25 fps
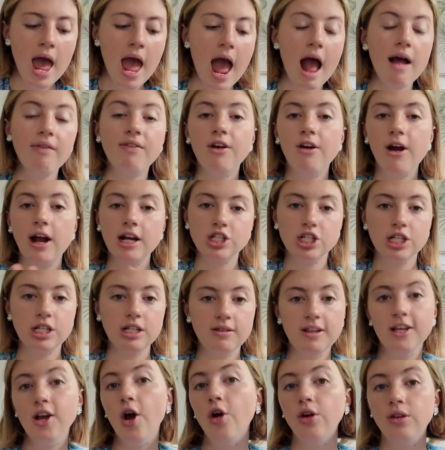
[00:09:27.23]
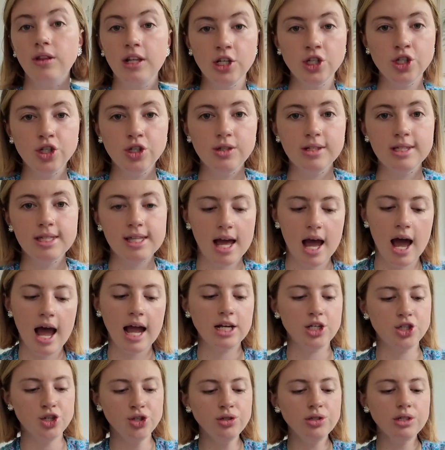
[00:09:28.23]
and they're actually the only shoes that
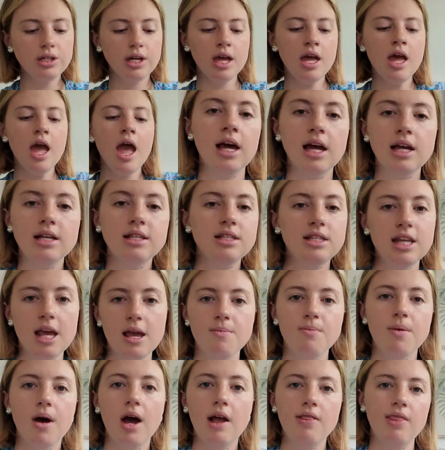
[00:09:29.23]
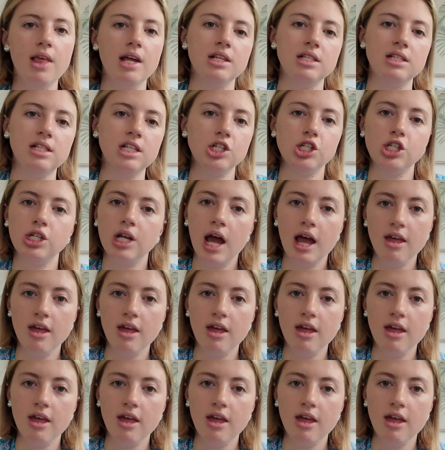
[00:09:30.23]
I took, and I stand behind that decision.